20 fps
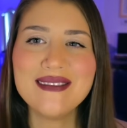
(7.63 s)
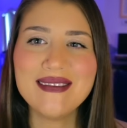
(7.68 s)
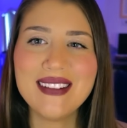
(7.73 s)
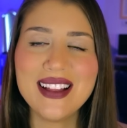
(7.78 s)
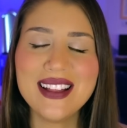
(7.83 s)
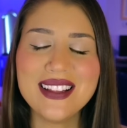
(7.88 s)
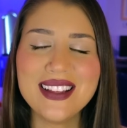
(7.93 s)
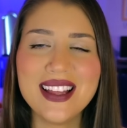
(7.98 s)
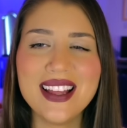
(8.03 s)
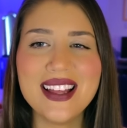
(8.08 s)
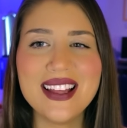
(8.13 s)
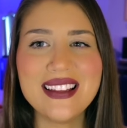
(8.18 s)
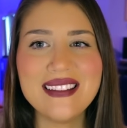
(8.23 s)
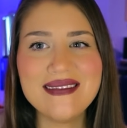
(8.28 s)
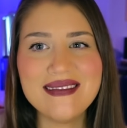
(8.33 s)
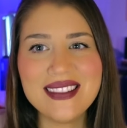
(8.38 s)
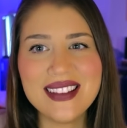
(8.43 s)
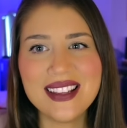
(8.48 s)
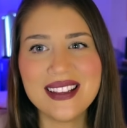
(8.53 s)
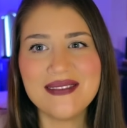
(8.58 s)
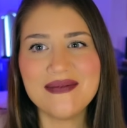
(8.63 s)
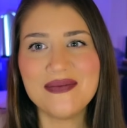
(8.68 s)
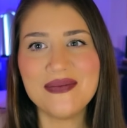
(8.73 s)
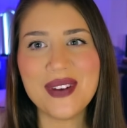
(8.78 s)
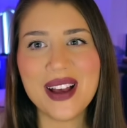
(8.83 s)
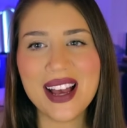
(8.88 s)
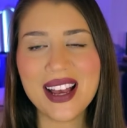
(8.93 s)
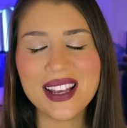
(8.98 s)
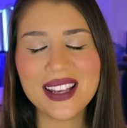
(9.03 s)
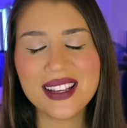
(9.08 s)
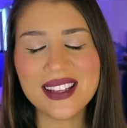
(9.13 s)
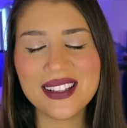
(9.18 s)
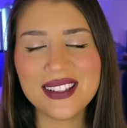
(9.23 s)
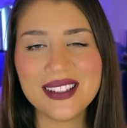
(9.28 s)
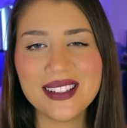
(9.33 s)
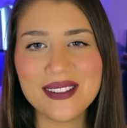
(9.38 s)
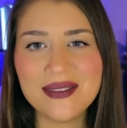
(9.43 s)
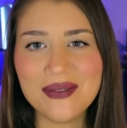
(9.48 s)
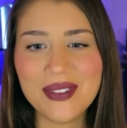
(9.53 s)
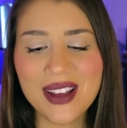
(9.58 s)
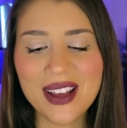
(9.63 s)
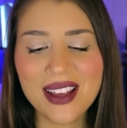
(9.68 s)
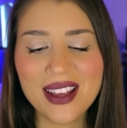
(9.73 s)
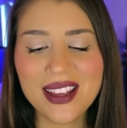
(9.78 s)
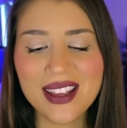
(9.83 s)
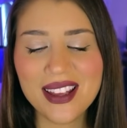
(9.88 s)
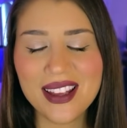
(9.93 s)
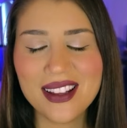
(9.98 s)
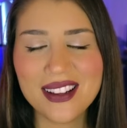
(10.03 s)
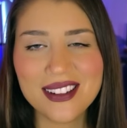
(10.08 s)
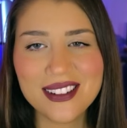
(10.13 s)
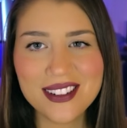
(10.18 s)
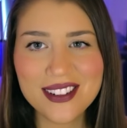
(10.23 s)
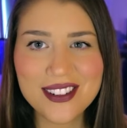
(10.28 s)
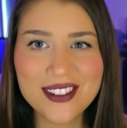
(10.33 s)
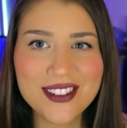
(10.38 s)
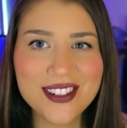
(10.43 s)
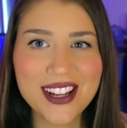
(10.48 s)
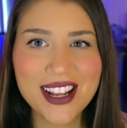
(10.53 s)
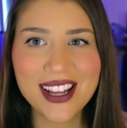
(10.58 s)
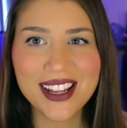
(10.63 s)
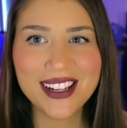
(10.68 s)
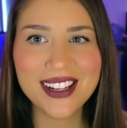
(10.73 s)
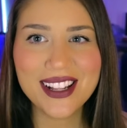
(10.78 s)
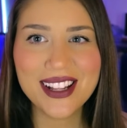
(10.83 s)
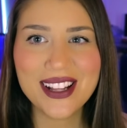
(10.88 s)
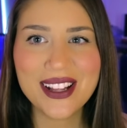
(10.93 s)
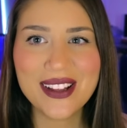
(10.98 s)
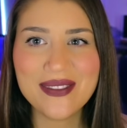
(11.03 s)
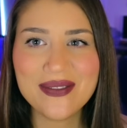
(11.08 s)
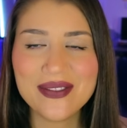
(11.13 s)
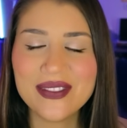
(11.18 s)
Welcome back to my channel.